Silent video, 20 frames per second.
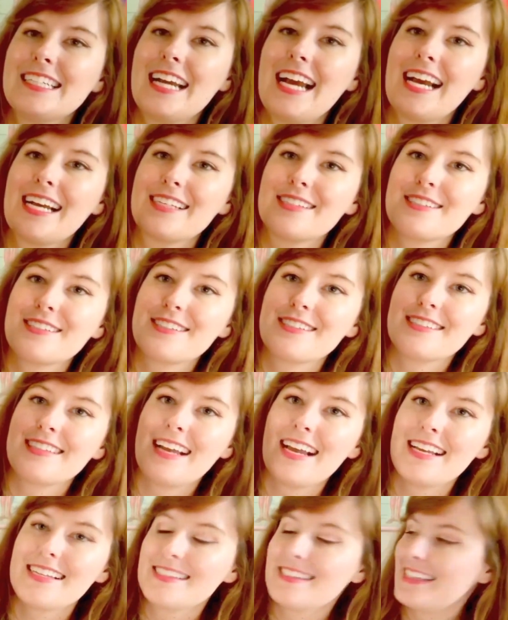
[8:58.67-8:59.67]

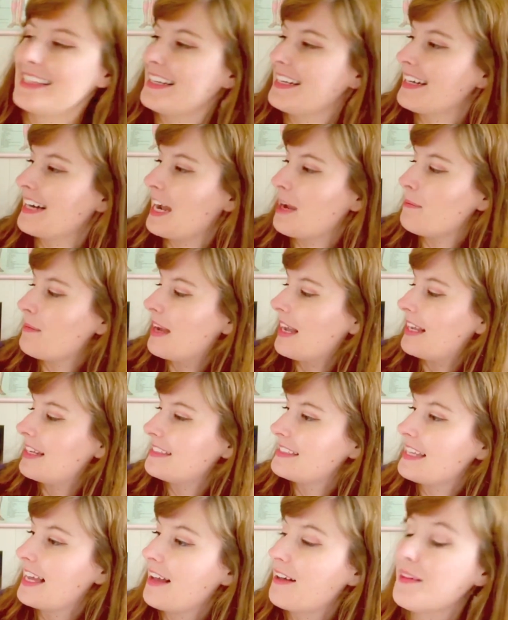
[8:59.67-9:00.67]
exercise here, I might
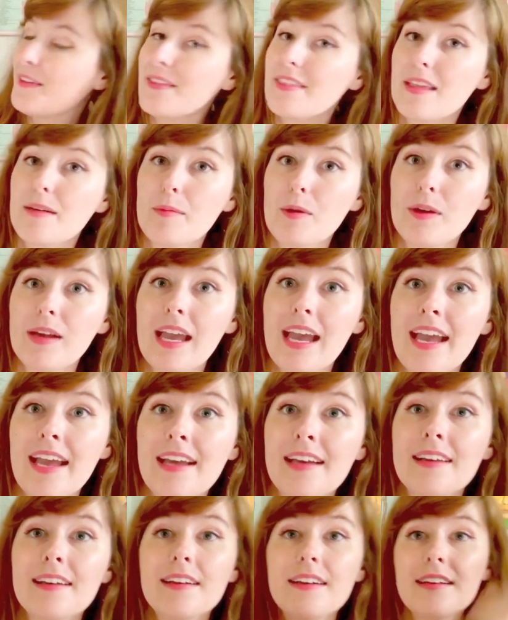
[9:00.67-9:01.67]
tell them,
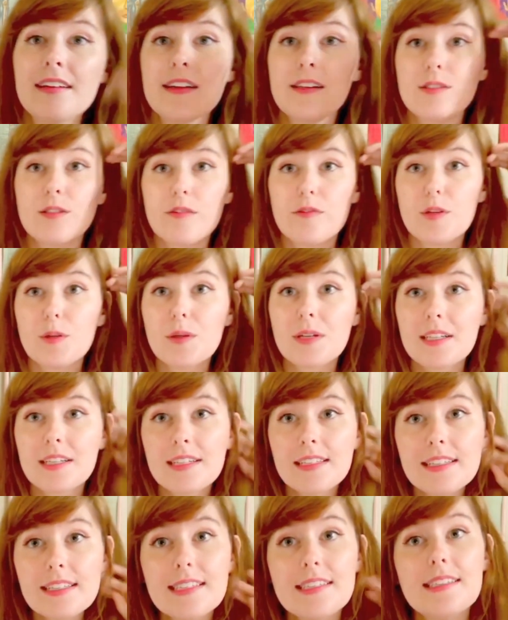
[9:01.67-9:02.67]
okay, so if you were gonna
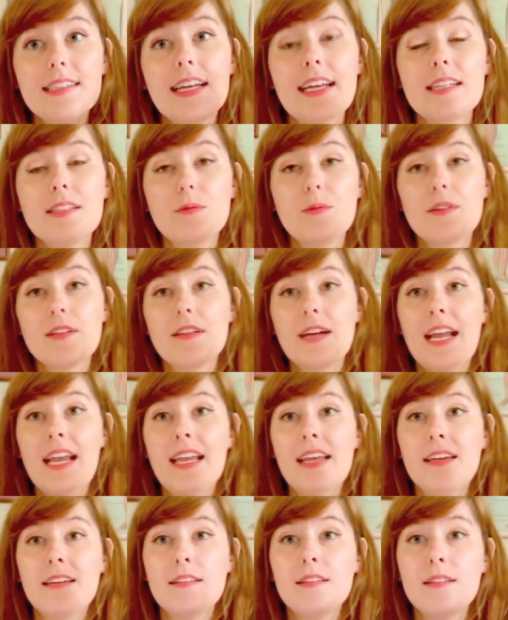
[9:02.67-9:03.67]
lead a dance with your
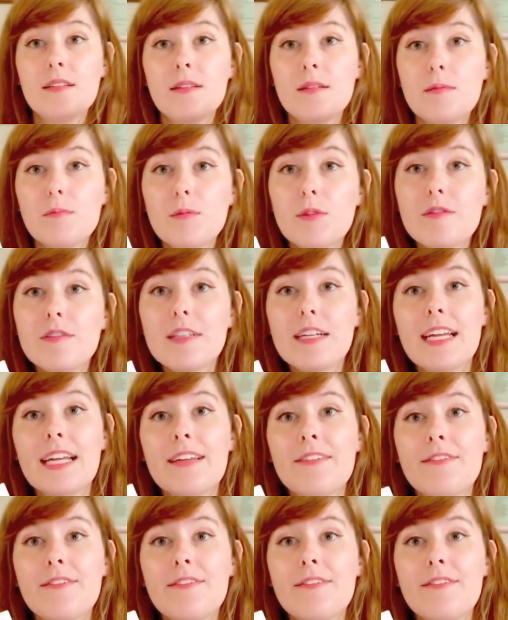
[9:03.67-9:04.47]
hand, move your hand